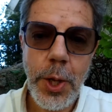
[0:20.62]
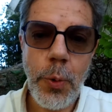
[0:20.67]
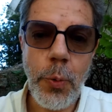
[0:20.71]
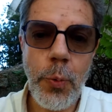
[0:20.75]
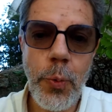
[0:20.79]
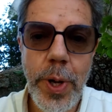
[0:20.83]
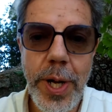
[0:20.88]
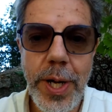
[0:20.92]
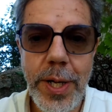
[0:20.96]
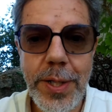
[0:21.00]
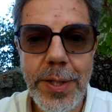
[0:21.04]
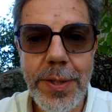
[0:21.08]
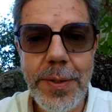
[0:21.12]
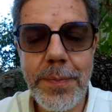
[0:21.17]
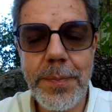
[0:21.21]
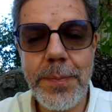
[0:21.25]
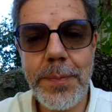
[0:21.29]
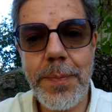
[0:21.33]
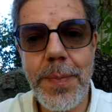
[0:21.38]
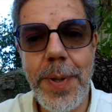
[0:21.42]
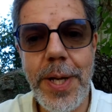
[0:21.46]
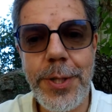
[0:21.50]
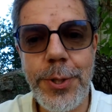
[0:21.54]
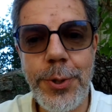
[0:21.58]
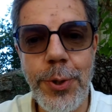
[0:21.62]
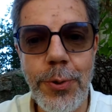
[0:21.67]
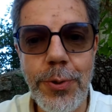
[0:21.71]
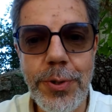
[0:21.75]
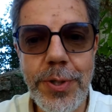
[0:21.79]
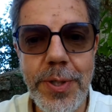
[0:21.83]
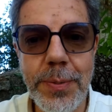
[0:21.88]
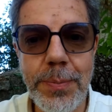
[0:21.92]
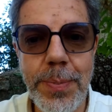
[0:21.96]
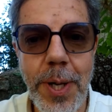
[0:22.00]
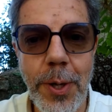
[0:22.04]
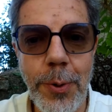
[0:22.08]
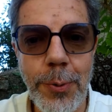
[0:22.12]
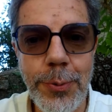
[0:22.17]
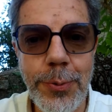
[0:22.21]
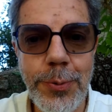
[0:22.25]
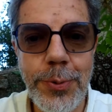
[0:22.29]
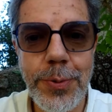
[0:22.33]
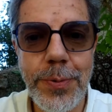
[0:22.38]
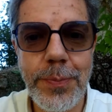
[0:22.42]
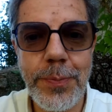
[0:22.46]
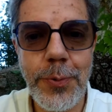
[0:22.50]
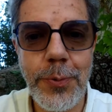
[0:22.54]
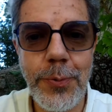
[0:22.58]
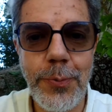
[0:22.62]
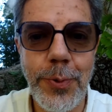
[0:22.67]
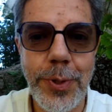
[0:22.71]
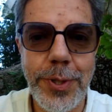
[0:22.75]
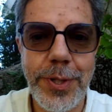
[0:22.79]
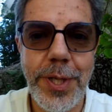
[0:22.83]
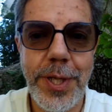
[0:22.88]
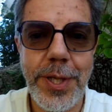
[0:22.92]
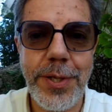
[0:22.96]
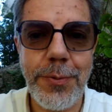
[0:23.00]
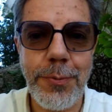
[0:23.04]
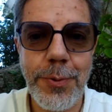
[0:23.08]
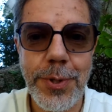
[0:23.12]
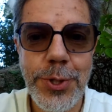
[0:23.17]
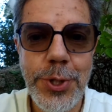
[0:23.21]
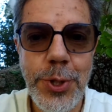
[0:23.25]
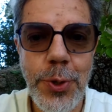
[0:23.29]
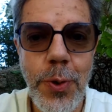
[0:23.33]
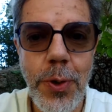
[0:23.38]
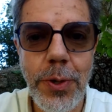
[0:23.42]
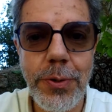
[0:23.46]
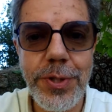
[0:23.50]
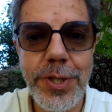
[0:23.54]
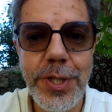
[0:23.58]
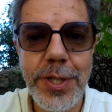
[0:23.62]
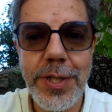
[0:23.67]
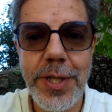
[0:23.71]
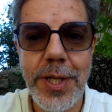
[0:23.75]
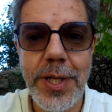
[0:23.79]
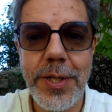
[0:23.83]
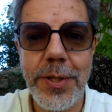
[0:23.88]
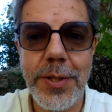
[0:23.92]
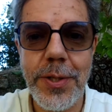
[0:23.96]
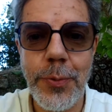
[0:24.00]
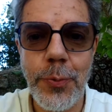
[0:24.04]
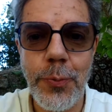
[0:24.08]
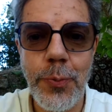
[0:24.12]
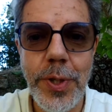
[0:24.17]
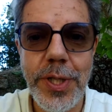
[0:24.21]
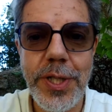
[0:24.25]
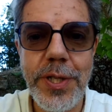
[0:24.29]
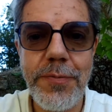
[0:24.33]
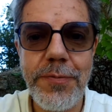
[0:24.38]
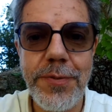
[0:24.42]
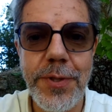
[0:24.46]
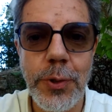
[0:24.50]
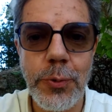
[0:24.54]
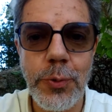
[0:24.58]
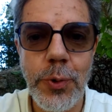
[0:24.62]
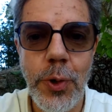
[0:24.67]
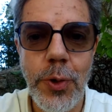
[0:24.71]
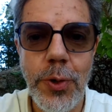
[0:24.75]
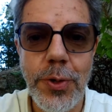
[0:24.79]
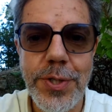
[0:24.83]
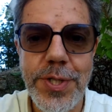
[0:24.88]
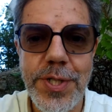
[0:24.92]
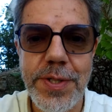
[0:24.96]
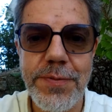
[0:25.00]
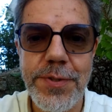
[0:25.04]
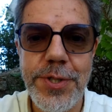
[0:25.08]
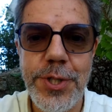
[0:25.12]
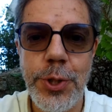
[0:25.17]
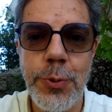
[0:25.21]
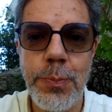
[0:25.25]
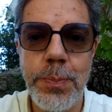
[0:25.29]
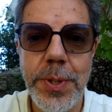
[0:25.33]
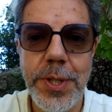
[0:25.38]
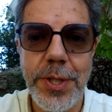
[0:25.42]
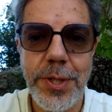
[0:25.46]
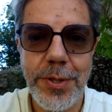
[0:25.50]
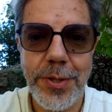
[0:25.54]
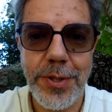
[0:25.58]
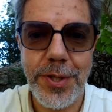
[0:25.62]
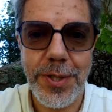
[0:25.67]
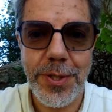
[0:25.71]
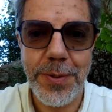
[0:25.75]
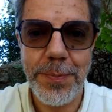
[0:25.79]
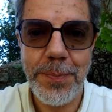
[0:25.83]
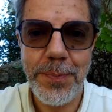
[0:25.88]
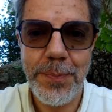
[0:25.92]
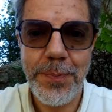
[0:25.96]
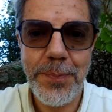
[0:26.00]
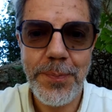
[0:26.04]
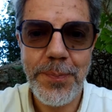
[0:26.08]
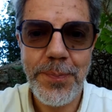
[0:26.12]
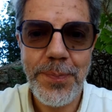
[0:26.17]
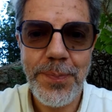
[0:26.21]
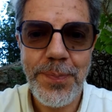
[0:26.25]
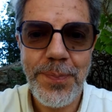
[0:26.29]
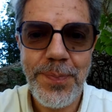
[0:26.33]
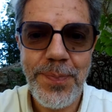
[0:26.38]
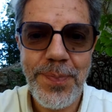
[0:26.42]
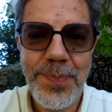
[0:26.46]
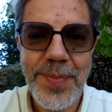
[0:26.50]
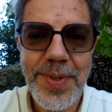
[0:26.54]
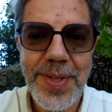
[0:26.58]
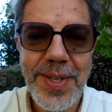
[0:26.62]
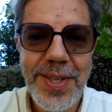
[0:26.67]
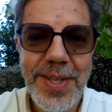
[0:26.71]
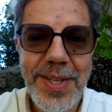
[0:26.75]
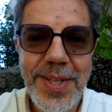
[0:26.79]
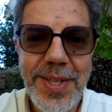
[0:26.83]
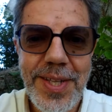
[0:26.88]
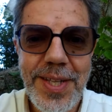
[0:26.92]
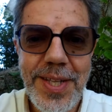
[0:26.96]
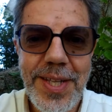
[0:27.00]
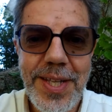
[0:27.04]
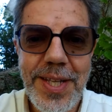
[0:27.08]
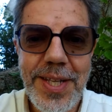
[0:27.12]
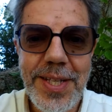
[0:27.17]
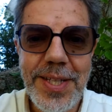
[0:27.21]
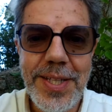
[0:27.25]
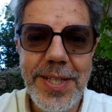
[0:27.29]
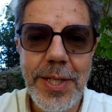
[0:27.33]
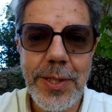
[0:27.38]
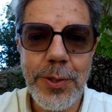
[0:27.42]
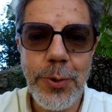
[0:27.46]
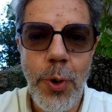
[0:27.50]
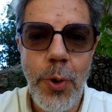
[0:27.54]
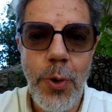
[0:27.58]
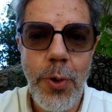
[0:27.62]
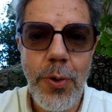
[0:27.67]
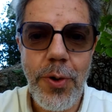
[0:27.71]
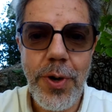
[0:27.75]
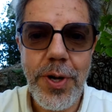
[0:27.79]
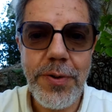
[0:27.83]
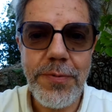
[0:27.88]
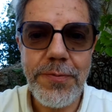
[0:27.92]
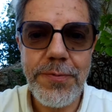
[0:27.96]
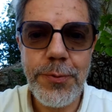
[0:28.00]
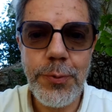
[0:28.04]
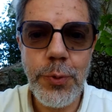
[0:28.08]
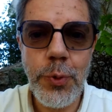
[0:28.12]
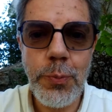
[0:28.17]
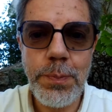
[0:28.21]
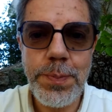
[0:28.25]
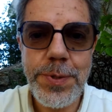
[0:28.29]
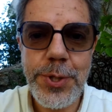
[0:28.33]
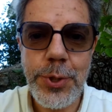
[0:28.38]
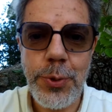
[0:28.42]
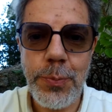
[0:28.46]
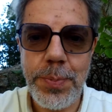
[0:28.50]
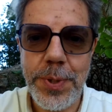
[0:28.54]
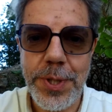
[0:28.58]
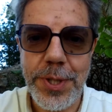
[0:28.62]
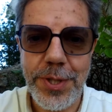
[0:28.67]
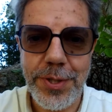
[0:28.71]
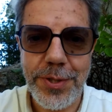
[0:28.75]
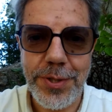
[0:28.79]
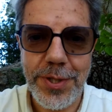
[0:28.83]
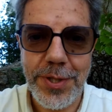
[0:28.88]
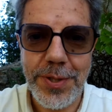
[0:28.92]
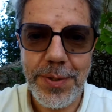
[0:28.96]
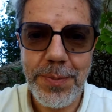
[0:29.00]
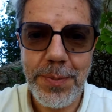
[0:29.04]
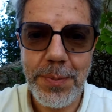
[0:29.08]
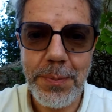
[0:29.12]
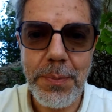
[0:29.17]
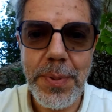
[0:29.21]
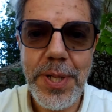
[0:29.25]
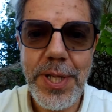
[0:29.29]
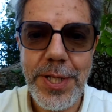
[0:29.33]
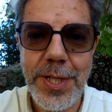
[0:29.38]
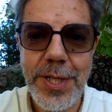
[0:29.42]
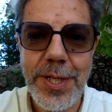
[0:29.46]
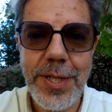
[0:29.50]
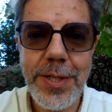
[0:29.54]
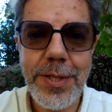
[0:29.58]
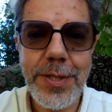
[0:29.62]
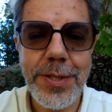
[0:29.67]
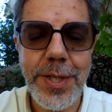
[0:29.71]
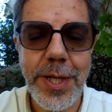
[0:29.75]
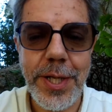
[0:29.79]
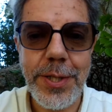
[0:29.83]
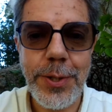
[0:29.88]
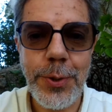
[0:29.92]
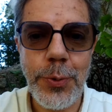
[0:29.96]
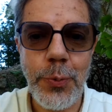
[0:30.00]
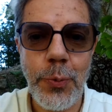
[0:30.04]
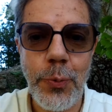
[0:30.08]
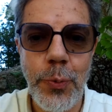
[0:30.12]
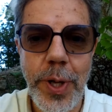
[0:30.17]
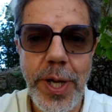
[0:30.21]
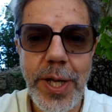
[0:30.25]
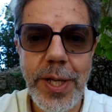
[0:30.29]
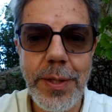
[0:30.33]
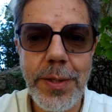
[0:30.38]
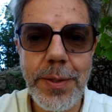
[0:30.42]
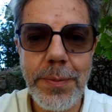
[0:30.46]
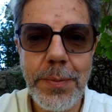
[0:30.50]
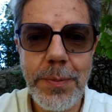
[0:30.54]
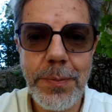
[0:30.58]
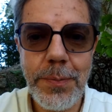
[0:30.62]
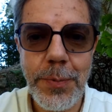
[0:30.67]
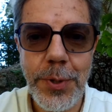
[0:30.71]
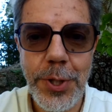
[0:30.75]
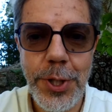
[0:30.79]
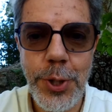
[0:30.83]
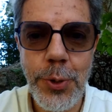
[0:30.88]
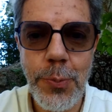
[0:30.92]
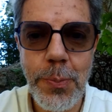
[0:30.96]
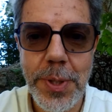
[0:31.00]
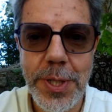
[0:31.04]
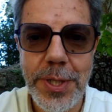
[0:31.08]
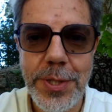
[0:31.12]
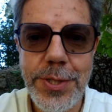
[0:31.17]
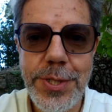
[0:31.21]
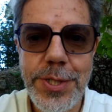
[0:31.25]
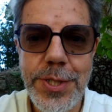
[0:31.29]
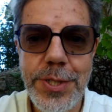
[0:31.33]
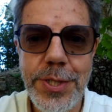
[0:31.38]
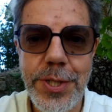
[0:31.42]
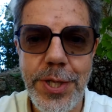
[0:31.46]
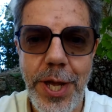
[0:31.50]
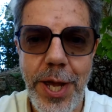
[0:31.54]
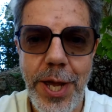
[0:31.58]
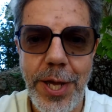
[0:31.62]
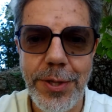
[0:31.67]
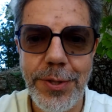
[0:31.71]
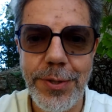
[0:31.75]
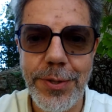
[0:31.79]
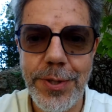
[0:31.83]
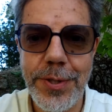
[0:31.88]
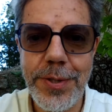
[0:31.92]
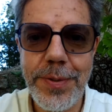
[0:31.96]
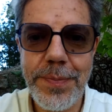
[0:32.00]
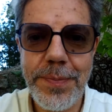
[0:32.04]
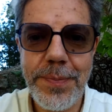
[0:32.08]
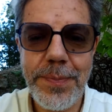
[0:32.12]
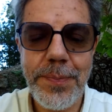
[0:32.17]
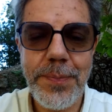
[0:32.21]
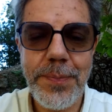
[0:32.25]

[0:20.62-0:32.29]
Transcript: where I talked about what I was calling one of the laws of stupidity. The law of group stupidity, meaning that when humans gather